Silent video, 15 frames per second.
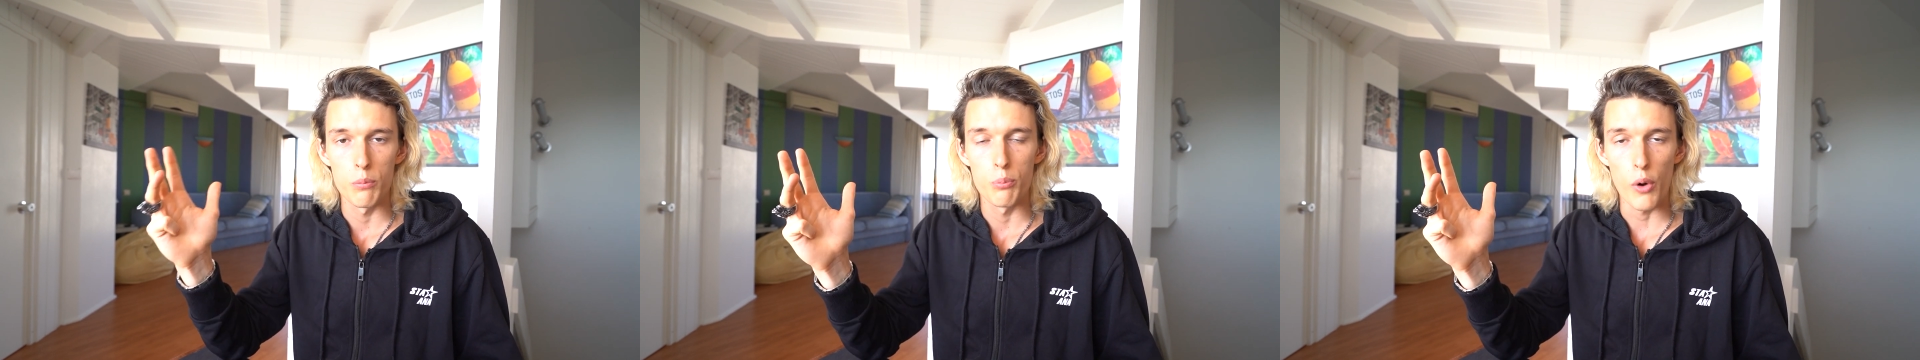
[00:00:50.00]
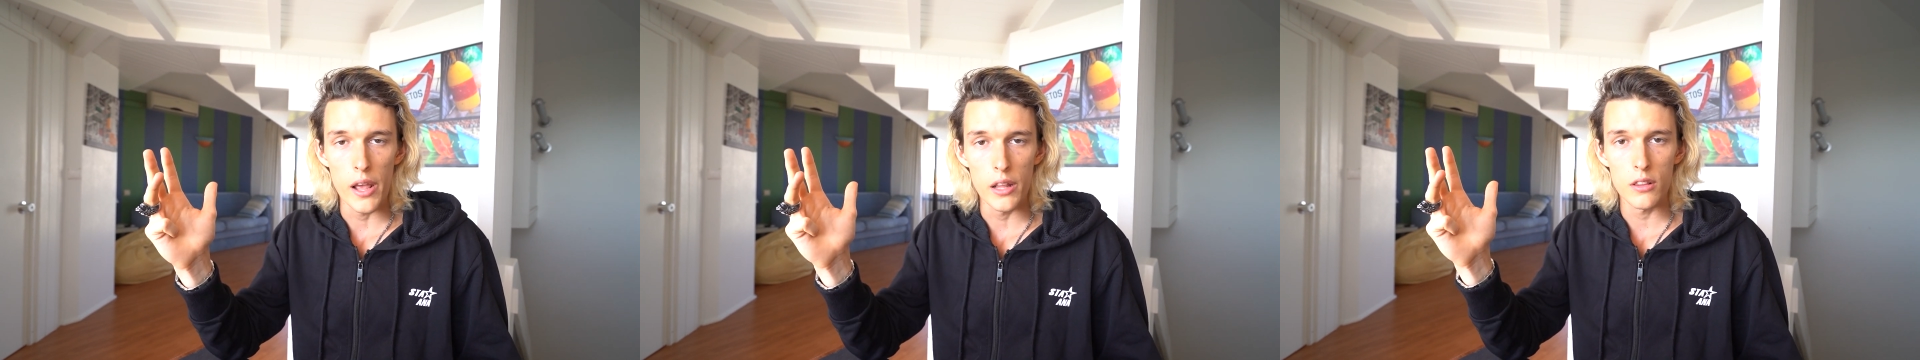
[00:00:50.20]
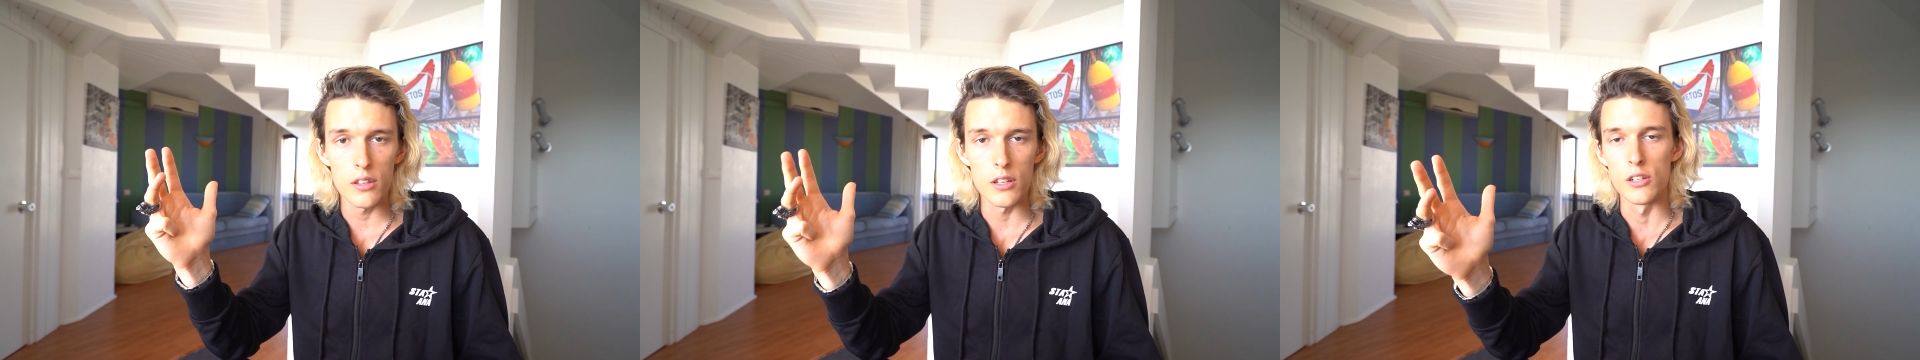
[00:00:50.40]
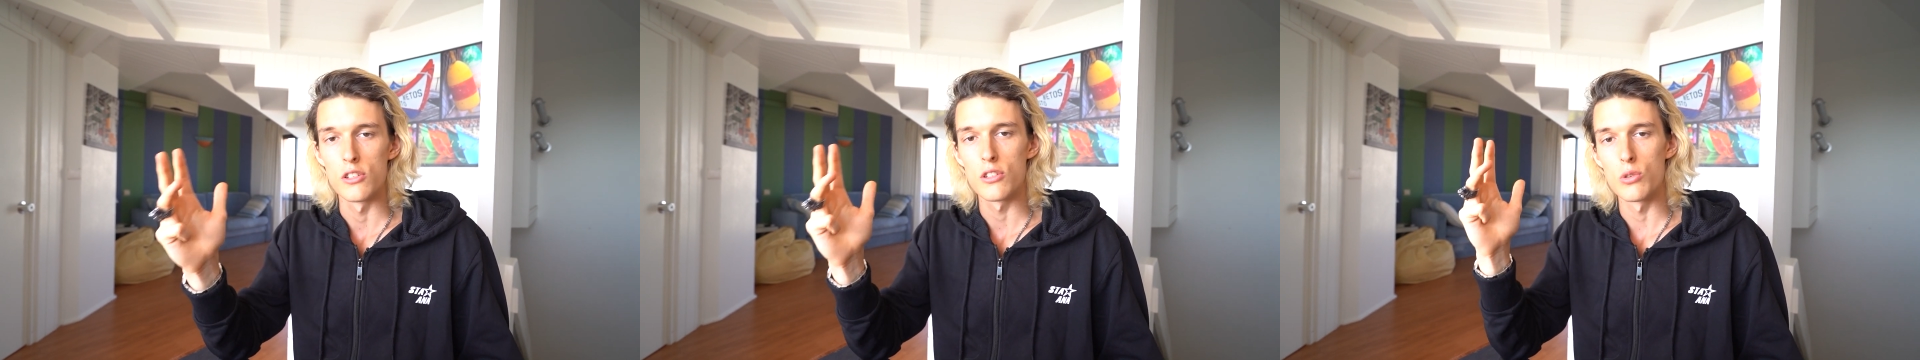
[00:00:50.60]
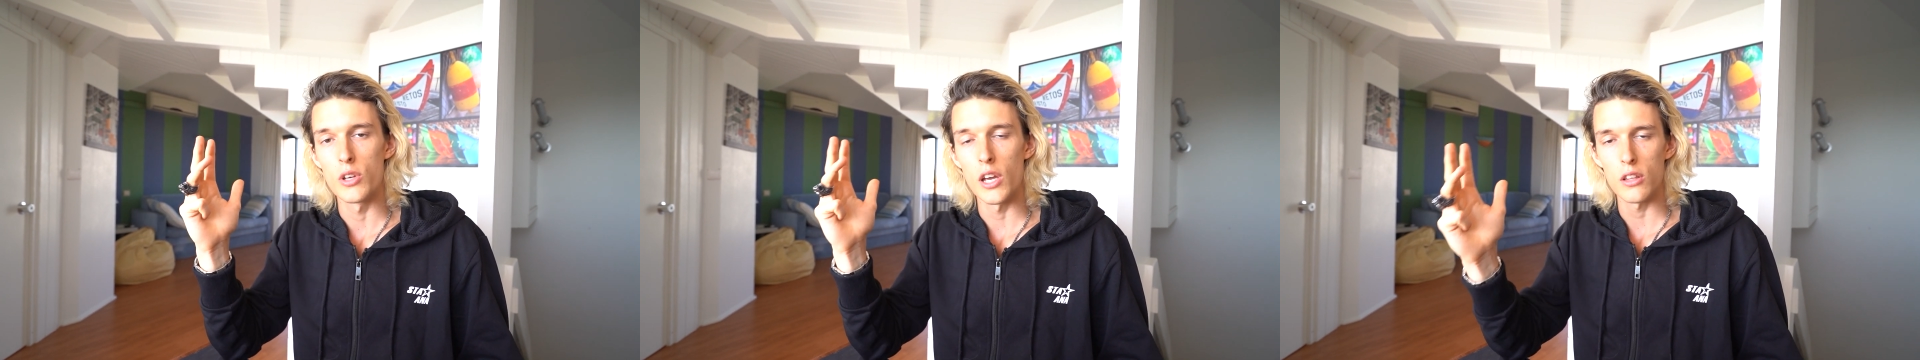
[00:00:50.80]
brand
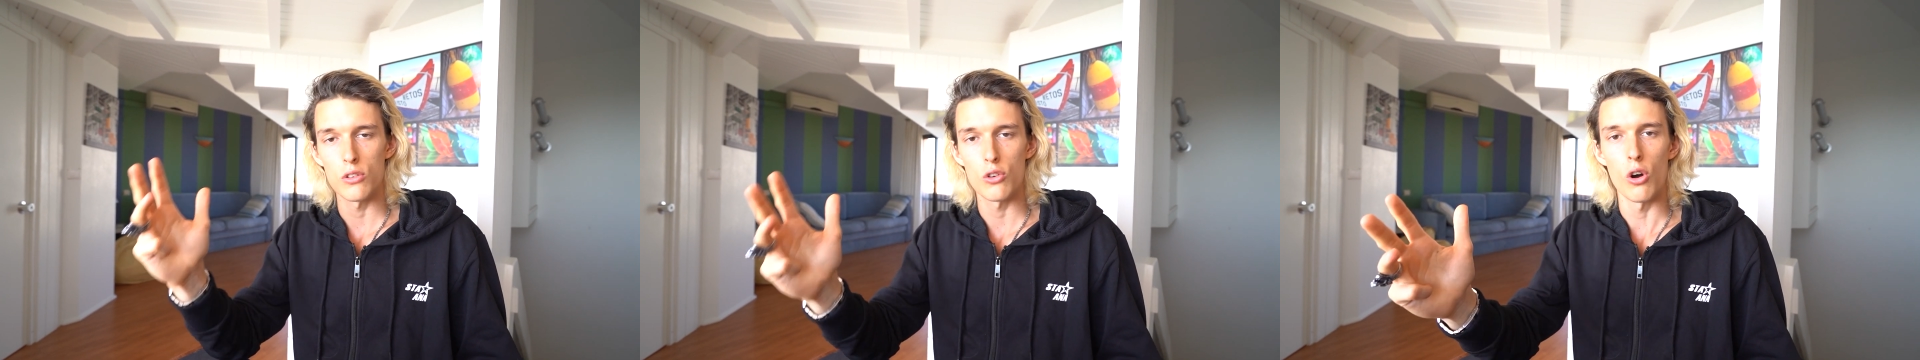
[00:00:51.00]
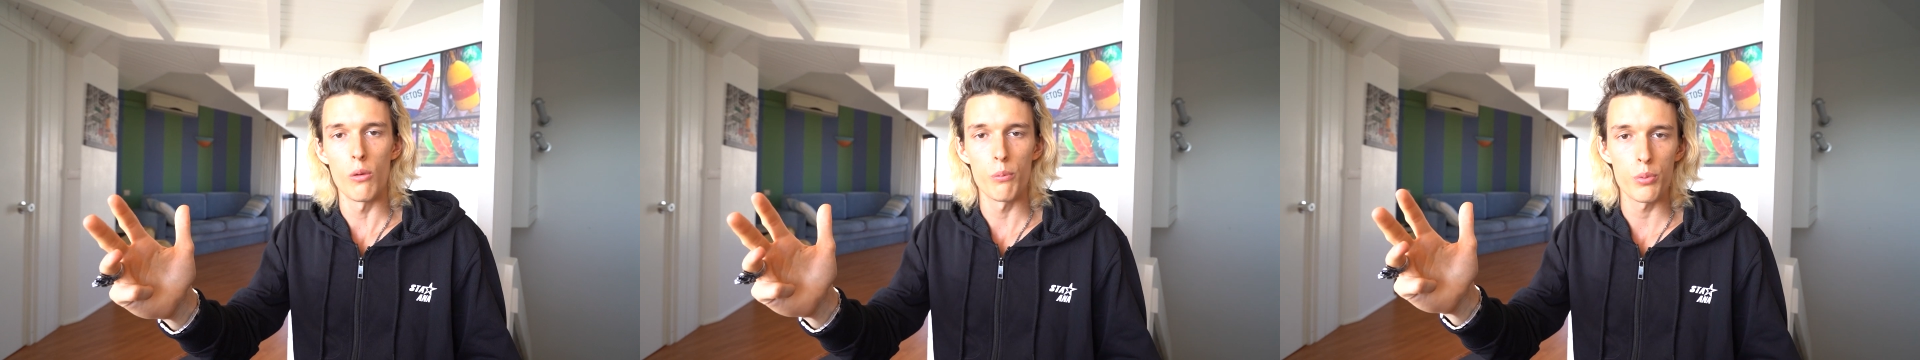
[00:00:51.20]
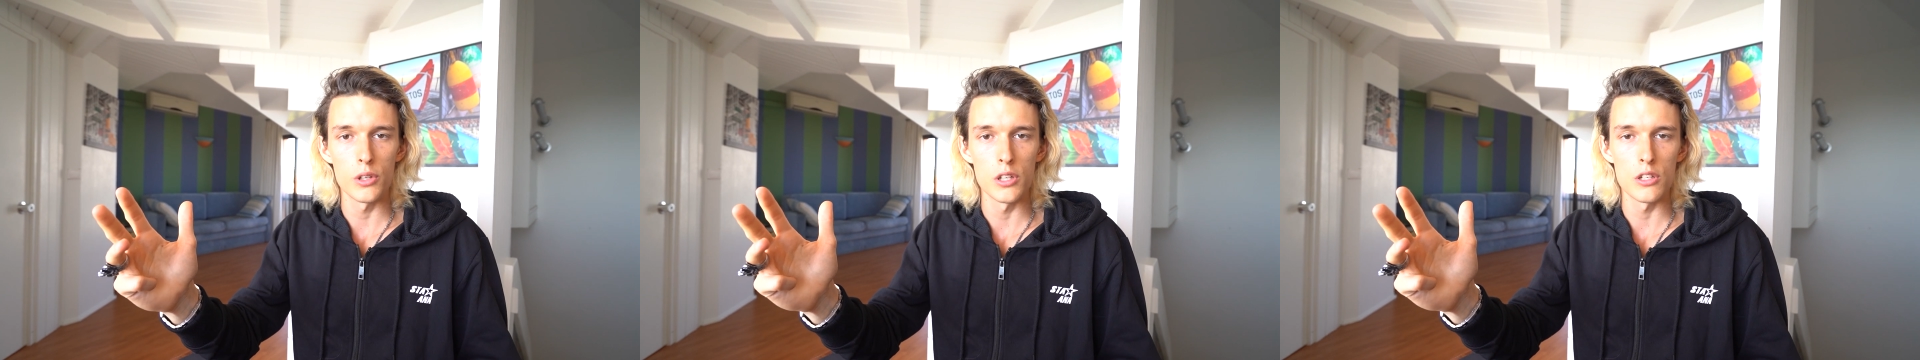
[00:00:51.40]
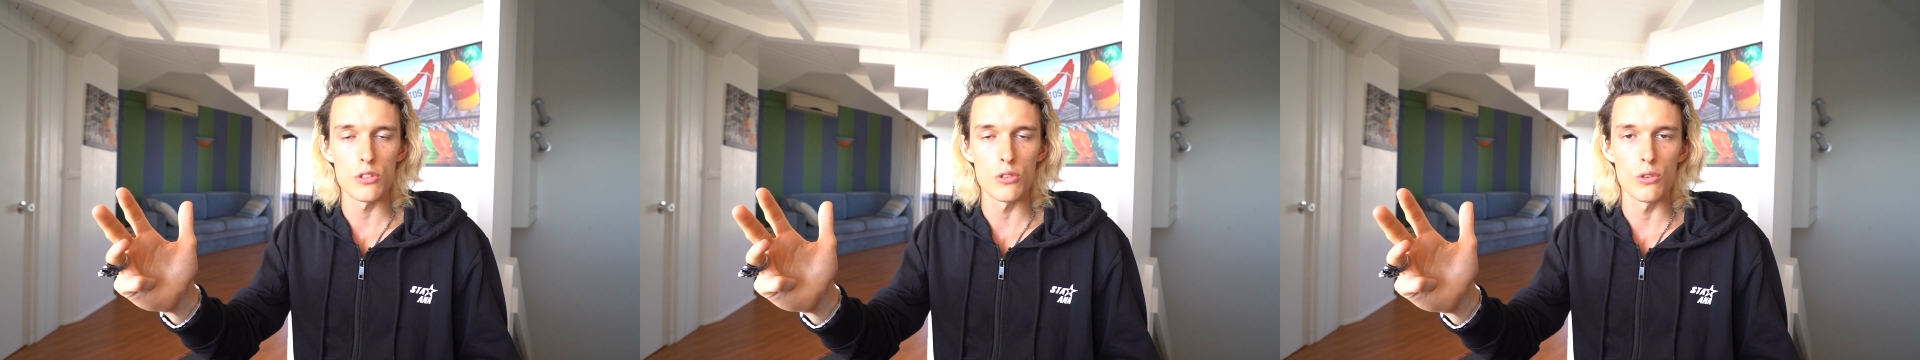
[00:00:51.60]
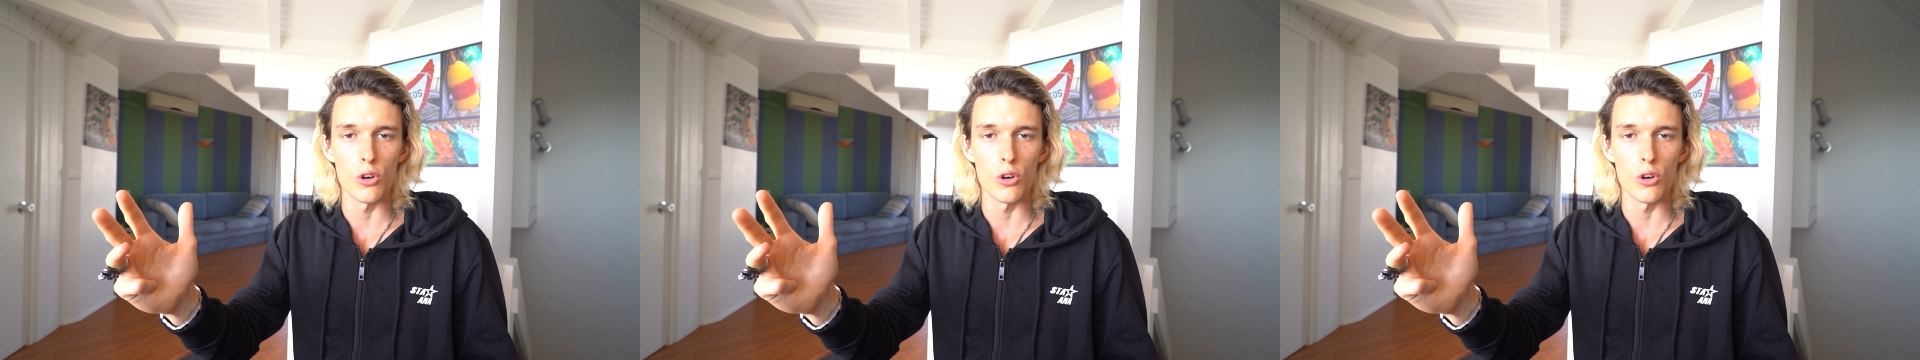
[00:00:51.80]
deals, to get companies to